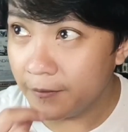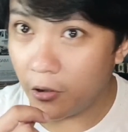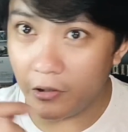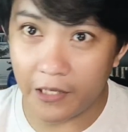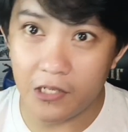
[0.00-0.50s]

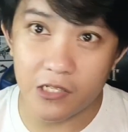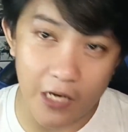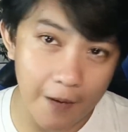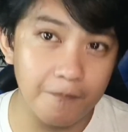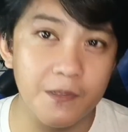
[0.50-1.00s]
online
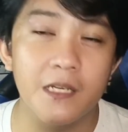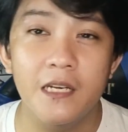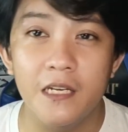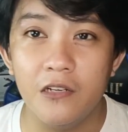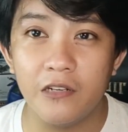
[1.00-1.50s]
shops,
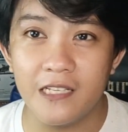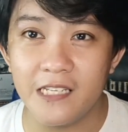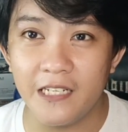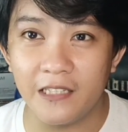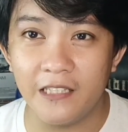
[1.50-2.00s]
you can
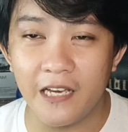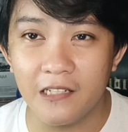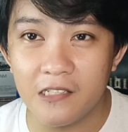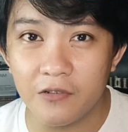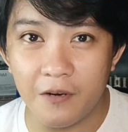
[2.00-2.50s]
see that the
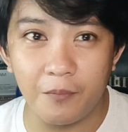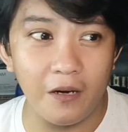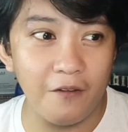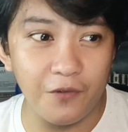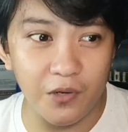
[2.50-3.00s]
Hell's Reaper,
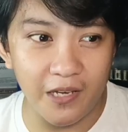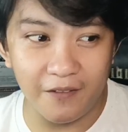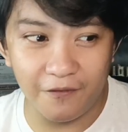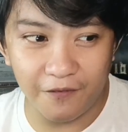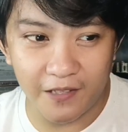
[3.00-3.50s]
if
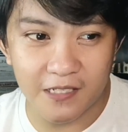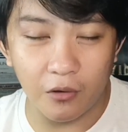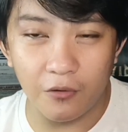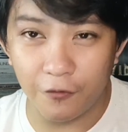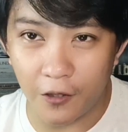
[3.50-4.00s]
it's a
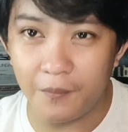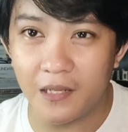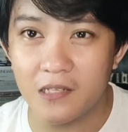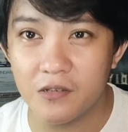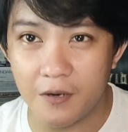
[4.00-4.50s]
confirmed
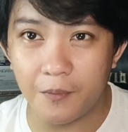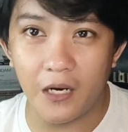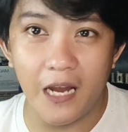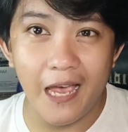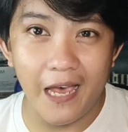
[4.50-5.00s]
Hell's Reaper,